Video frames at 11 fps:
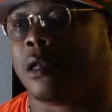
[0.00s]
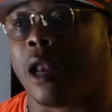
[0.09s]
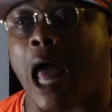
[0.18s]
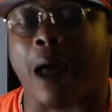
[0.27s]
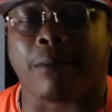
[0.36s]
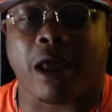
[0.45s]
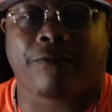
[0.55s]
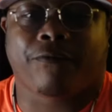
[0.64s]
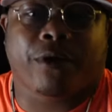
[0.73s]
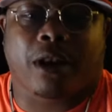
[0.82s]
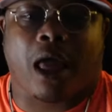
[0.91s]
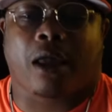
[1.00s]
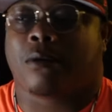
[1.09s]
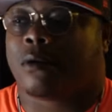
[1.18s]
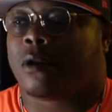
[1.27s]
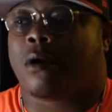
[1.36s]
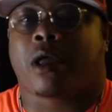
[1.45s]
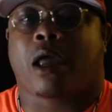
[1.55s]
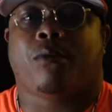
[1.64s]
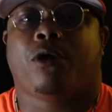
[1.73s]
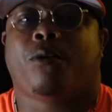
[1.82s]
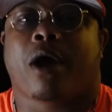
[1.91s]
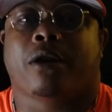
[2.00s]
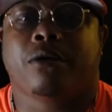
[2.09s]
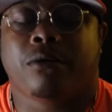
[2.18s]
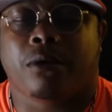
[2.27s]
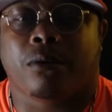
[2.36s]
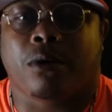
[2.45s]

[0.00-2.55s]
Now I'm left with like, okay, what do I do?